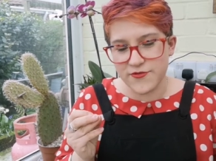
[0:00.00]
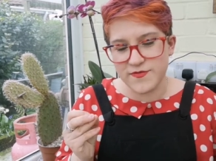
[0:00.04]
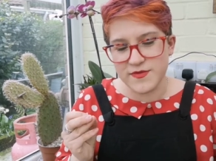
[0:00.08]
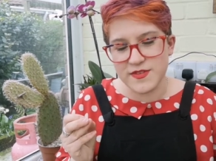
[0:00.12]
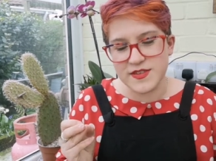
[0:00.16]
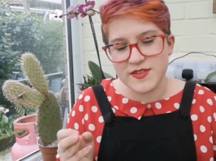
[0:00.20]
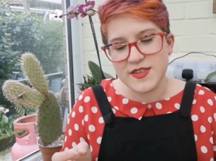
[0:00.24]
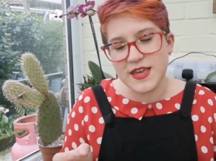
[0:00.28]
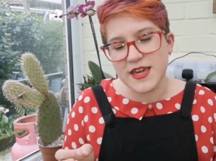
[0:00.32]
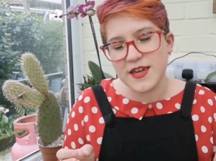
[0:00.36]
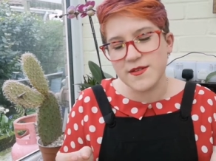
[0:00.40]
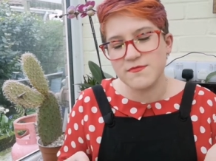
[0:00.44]
from
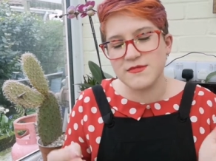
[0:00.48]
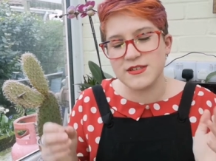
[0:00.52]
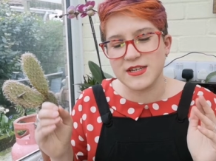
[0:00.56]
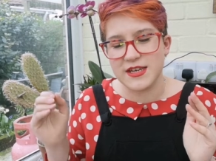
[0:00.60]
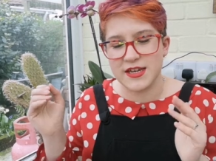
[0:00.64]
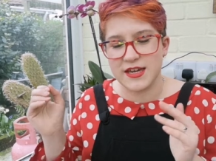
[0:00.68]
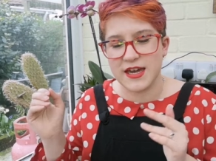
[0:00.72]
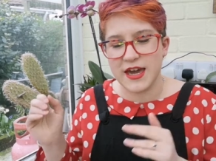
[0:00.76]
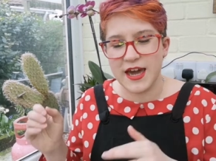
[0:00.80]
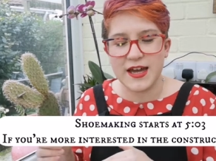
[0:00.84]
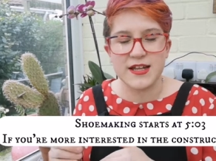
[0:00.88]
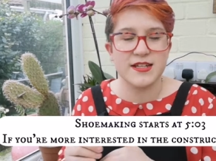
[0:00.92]
the same
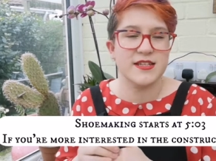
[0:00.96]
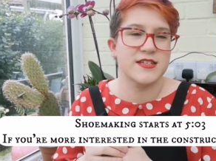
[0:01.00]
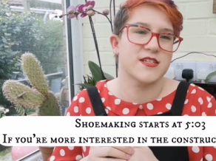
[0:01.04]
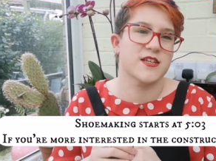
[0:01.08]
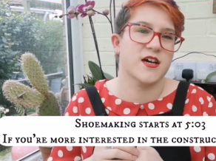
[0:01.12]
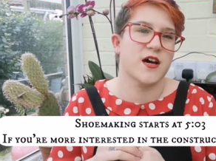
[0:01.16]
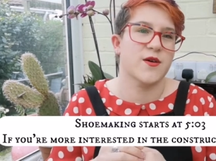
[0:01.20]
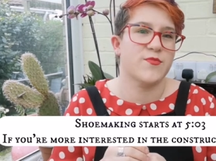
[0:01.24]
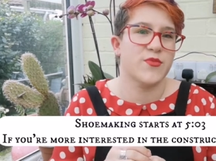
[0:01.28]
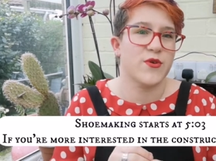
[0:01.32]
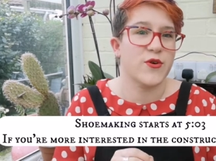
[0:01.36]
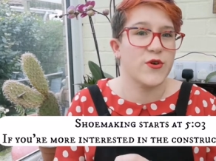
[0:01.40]
dig
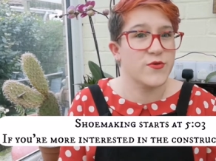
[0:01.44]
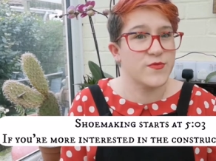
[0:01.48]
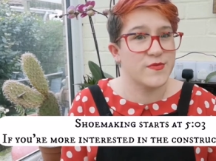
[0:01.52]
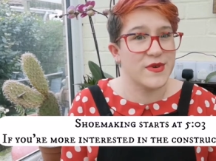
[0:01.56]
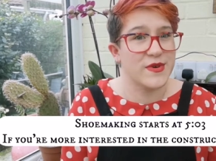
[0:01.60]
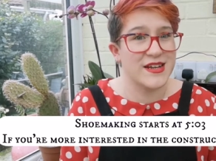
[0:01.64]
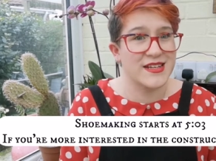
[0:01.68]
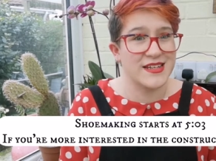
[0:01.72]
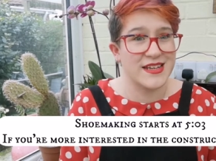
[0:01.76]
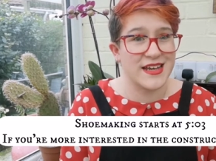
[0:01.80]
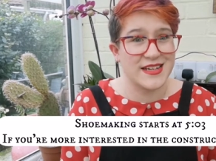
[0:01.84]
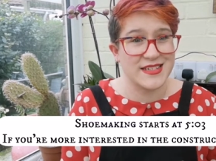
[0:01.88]
ended up
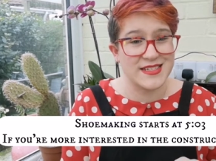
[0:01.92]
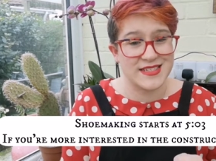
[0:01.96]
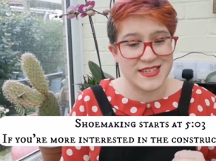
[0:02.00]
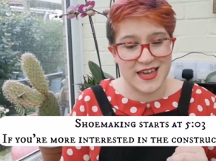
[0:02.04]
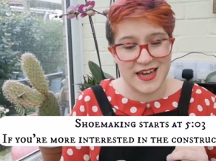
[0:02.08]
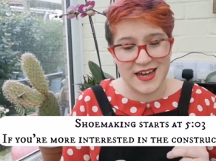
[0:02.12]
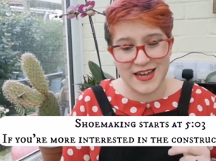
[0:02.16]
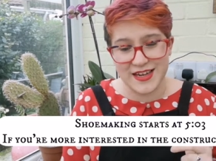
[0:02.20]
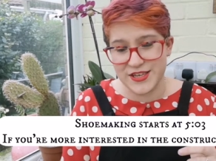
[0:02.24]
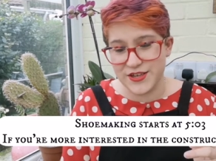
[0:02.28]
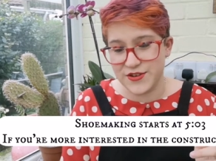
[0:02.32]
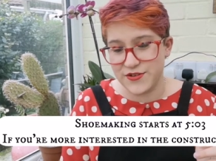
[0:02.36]
on my
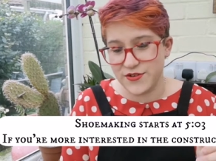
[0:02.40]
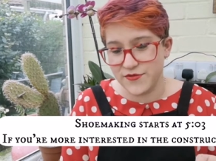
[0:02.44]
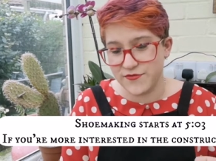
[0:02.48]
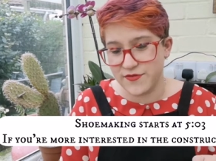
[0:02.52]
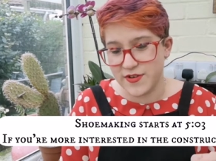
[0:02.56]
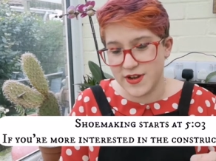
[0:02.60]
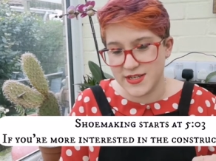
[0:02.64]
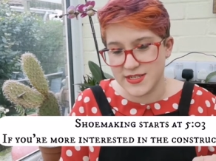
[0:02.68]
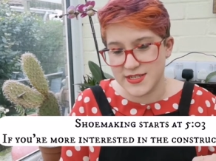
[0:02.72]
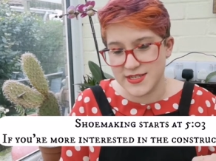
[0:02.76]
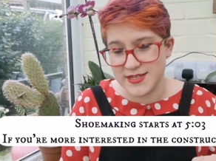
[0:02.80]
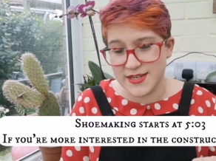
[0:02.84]
desk at
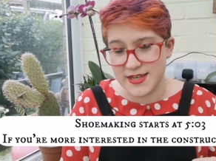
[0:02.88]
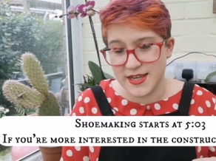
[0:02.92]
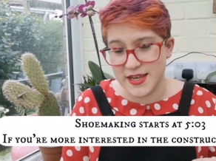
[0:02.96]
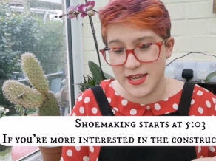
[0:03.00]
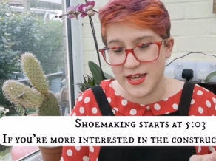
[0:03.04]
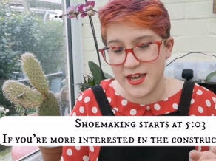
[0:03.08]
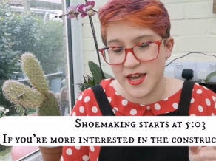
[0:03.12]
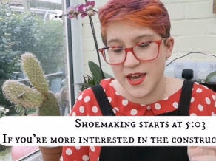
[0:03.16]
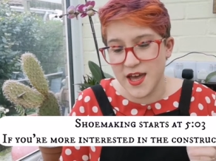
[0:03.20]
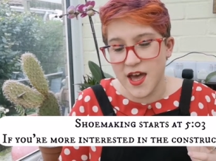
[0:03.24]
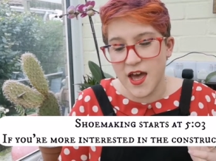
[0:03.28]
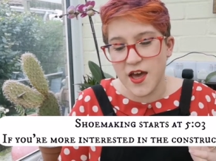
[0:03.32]

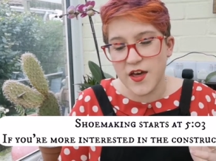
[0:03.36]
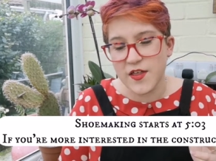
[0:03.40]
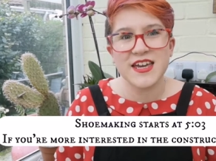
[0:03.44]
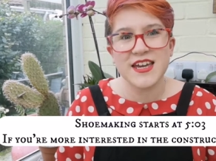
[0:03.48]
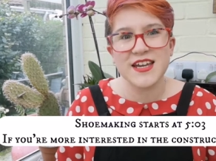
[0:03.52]
university.